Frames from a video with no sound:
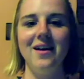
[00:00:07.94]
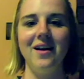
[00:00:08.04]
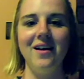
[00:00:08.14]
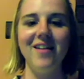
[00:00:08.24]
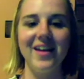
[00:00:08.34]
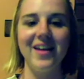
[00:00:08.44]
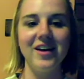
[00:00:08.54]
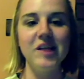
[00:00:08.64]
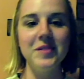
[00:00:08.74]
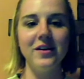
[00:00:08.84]
Hi,
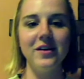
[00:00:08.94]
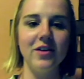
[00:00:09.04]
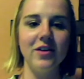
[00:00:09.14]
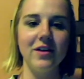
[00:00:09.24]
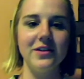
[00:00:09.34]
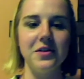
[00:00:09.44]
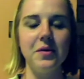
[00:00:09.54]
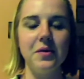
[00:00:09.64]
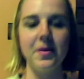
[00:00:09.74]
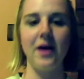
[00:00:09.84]
I'm here to talk to
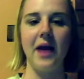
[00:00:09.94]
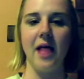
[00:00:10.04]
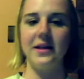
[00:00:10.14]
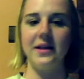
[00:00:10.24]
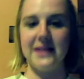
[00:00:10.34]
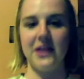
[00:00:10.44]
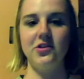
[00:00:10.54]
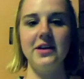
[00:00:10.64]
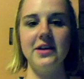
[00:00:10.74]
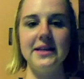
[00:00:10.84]
you about
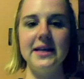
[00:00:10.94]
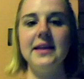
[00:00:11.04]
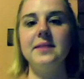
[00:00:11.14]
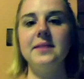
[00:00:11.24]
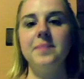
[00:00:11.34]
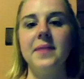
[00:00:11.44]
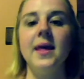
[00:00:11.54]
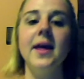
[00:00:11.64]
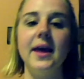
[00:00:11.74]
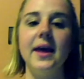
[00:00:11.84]
Alexander disease.
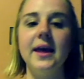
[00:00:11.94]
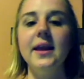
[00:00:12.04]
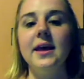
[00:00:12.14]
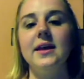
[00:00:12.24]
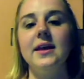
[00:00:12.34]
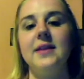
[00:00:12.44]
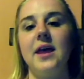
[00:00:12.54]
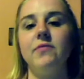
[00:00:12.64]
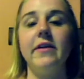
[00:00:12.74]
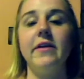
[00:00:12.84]
It is
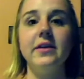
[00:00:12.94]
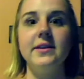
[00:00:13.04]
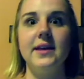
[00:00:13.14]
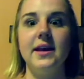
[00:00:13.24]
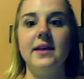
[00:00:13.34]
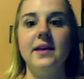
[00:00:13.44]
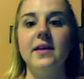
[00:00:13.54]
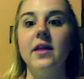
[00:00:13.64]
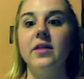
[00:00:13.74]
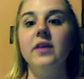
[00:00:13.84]
a rare disease
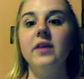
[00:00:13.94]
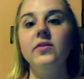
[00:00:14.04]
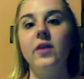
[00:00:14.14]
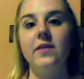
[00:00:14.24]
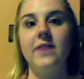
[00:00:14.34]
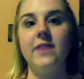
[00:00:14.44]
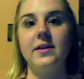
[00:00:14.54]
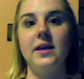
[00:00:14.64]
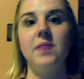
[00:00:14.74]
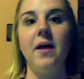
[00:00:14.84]
thus far
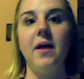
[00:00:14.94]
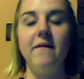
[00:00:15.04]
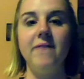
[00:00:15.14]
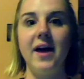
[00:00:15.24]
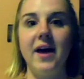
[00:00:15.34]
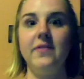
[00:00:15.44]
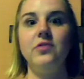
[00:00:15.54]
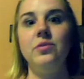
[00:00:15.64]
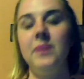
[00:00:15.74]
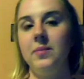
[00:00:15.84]
affecting about
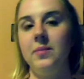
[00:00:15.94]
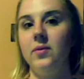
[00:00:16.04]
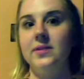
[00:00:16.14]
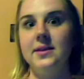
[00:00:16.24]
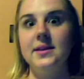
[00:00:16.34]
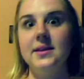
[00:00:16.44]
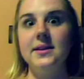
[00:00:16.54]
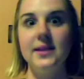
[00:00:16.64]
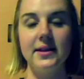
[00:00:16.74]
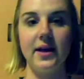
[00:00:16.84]
500 people since its
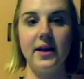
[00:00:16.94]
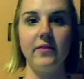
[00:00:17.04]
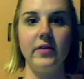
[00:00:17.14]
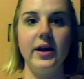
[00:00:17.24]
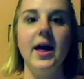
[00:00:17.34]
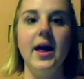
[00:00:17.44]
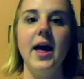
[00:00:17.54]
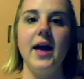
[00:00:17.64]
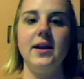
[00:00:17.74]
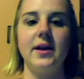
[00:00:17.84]
discovery
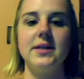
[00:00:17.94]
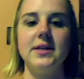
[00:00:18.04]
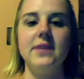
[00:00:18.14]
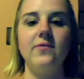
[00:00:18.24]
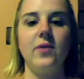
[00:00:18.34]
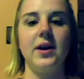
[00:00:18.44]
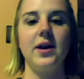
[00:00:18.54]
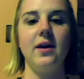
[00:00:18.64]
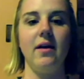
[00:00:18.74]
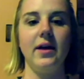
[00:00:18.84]
in
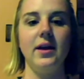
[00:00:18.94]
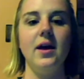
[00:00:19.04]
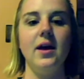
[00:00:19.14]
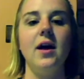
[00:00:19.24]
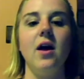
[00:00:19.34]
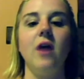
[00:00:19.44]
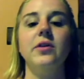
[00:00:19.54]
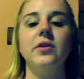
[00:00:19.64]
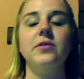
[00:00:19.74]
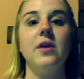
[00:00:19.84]
1949.
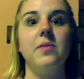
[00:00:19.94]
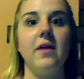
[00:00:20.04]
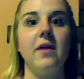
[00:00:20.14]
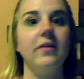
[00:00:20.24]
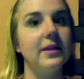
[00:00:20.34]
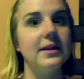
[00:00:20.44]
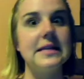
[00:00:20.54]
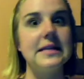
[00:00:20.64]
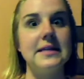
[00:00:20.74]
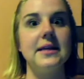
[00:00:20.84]
Although no prevalence
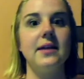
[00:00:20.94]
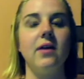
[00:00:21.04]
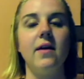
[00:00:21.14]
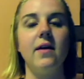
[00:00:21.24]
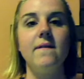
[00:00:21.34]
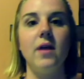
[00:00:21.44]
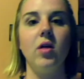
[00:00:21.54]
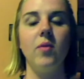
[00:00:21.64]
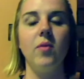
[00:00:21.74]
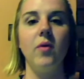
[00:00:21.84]
statistics are
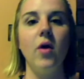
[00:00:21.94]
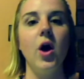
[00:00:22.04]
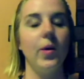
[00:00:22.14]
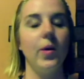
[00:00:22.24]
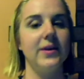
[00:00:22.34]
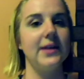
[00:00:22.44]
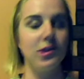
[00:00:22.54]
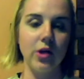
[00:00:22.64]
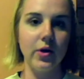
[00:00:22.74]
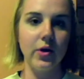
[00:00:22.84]
available with
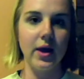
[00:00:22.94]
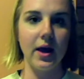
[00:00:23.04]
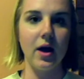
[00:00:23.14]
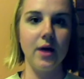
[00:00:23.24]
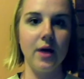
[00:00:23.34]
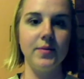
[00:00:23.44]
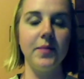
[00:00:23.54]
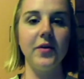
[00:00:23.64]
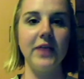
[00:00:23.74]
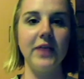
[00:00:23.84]
such low um,
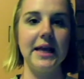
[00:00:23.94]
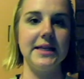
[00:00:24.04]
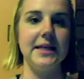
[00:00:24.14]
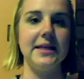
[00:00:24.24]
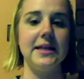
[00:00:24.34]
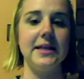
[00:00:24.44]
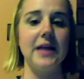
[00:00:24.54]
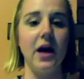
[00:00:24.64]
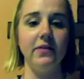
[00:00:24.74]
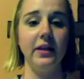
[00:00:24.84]
number of cases, this is
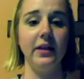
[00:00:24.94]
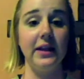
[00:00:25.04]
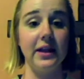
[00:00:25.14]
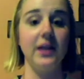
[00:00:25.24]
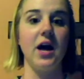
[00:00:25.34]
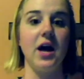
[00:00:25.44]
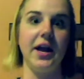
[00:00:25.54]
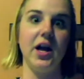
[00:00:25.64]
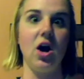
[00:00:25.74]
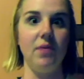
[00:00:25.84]
obviously not
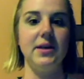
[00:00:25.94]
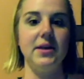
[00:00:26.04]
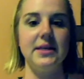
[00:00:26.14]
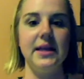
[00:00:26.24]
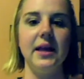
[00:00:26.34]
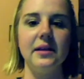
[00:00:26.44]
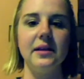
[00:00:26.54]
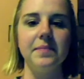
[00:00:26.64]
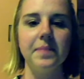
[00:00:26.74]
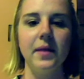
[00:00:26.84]
a common disease.